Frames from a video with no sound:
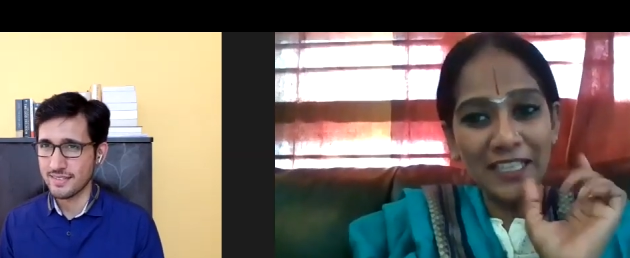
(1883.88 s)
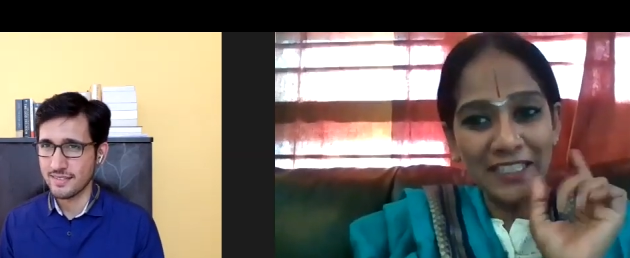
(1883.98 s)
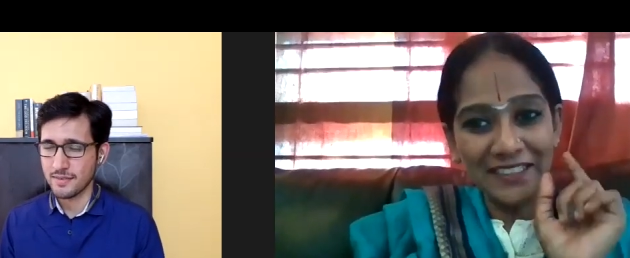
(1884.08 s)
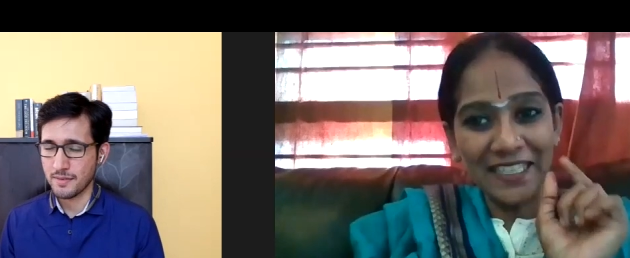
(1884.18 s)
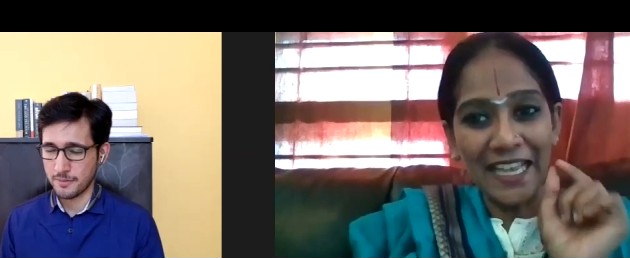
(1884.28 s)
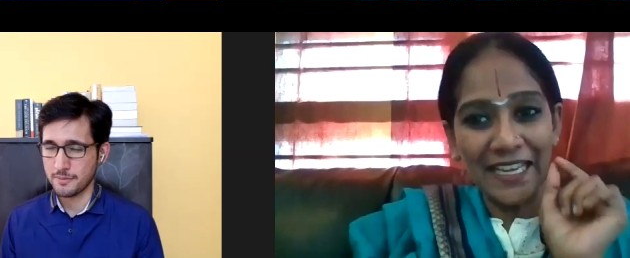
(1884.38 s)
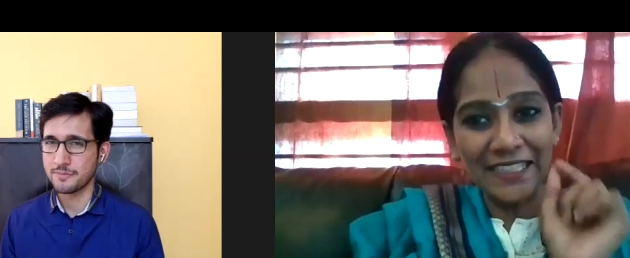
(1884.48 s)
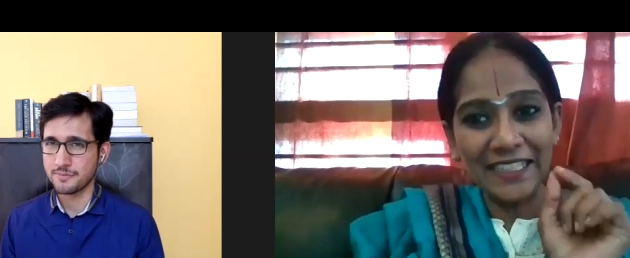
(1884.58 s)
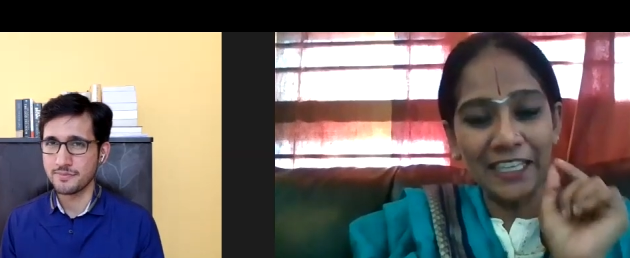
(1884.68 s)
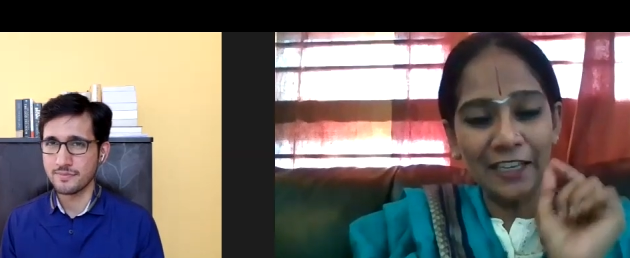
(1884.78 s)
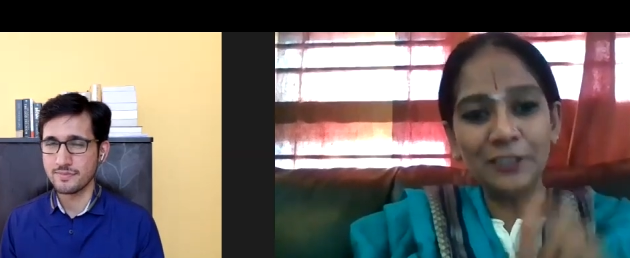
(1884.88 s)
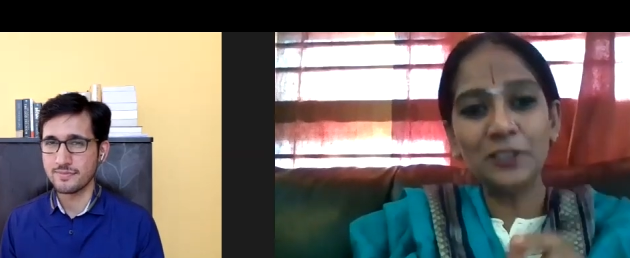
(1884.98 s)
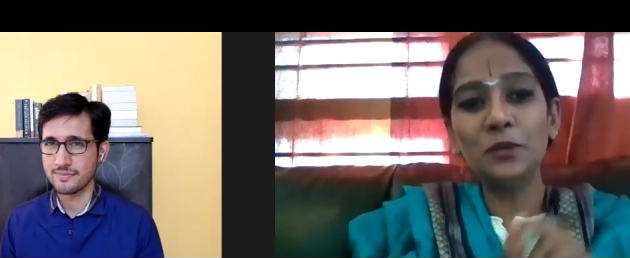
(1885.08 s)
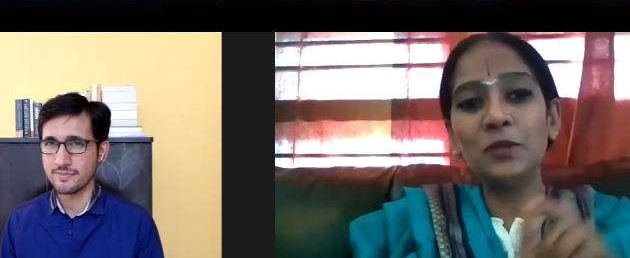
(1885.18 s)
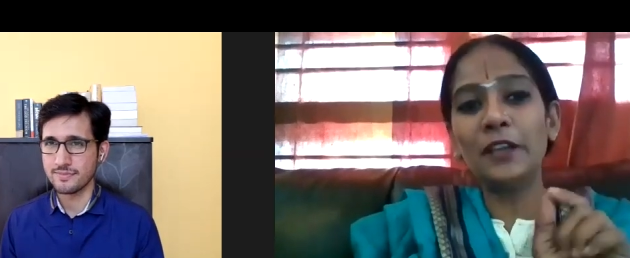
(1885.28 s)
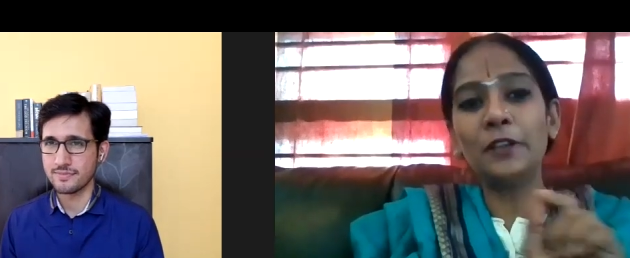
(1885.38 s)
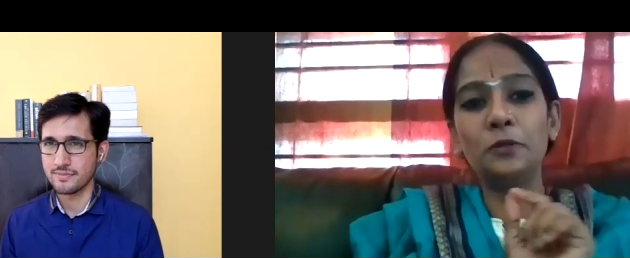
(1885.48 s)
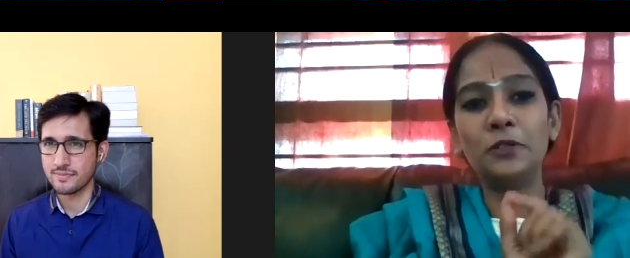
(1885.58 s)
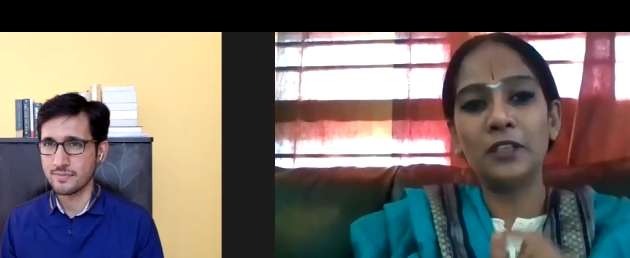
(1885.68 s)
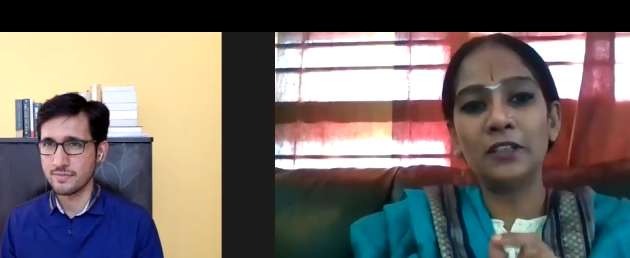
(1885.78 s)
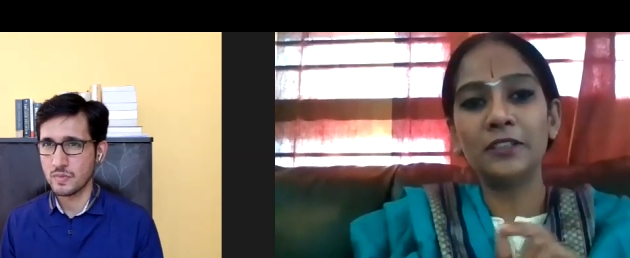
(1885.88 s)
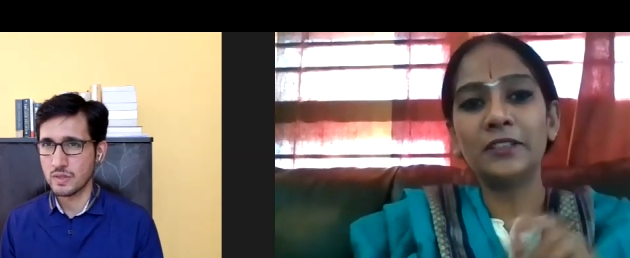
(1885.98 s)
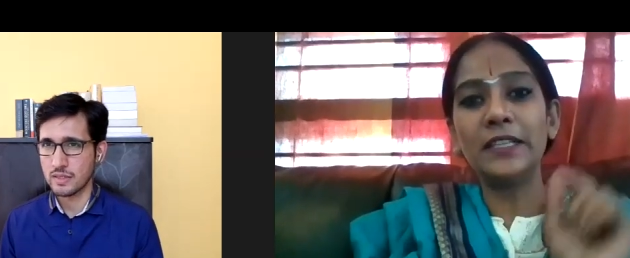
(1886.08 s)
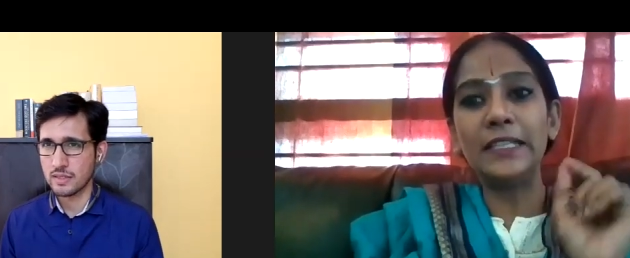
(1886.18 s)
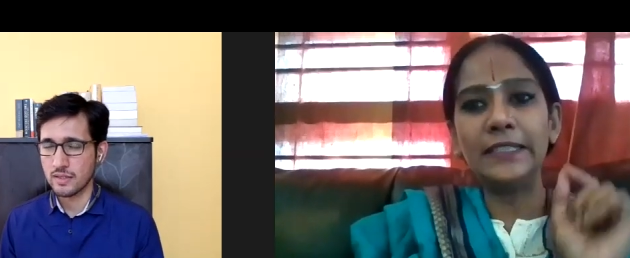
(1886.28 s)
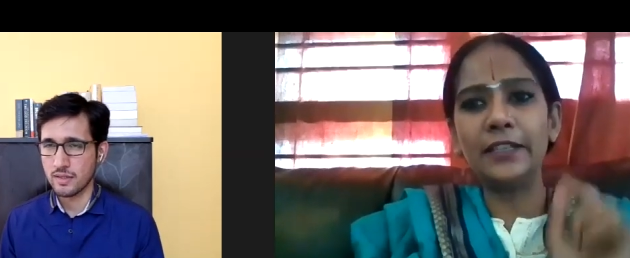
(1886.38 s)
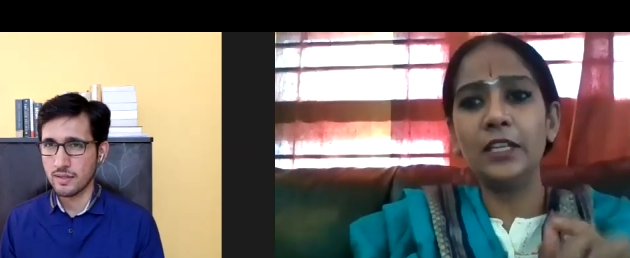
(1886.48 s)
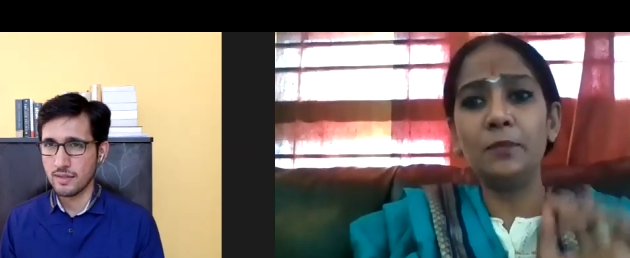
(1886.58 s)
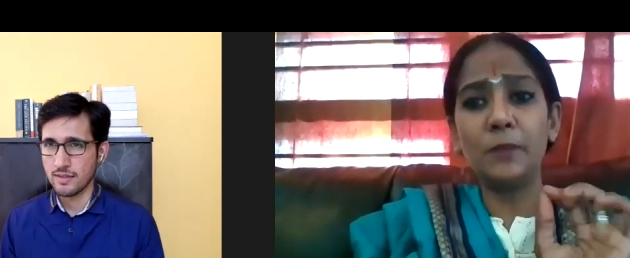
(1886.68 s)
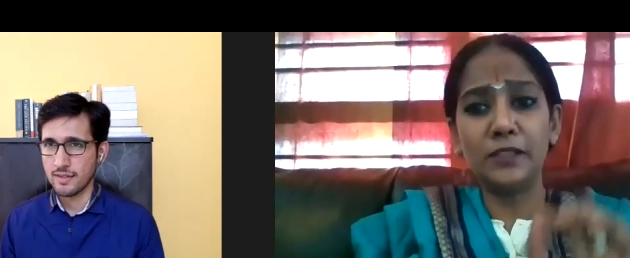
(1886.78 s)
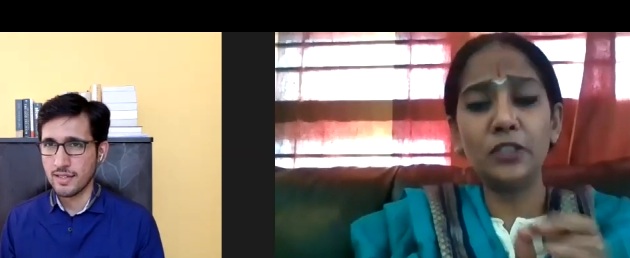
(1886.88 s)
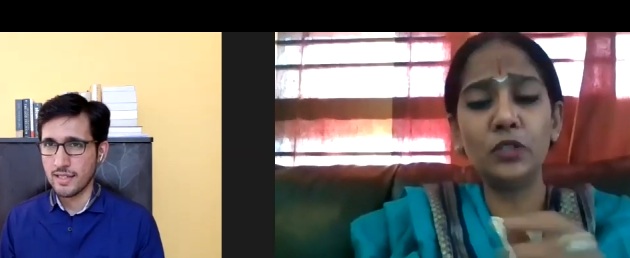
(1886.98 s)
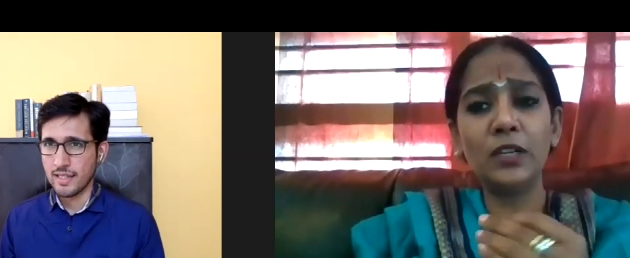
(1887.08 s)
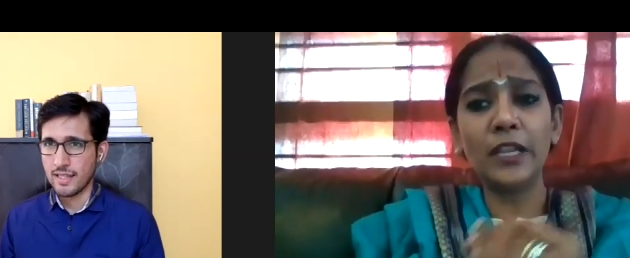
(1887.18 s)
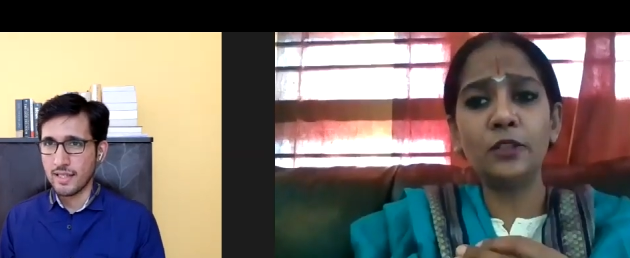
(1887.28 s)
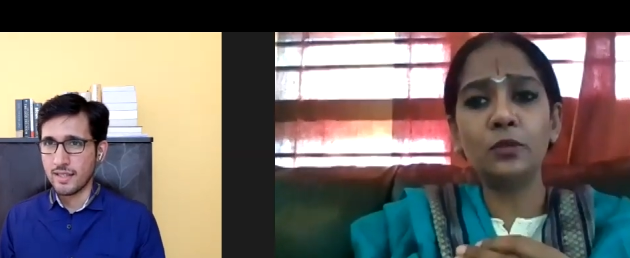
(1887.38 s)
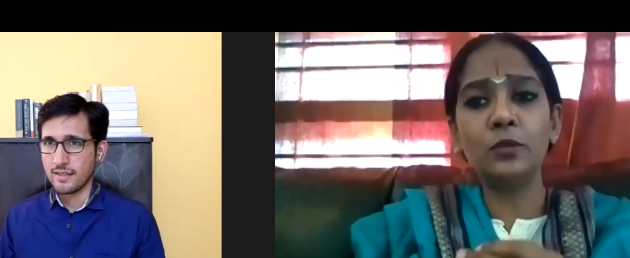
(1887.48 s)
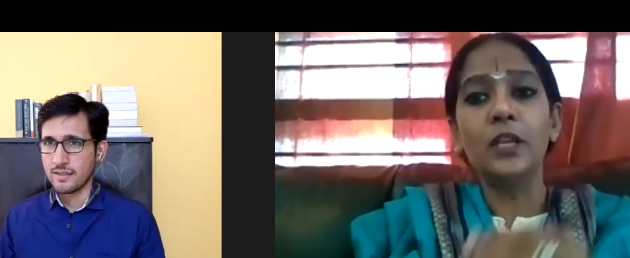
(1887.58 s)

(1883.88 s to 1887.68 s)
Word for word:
Speaker 1: is there anything else you'd like to tell us, and is there any message you'd like to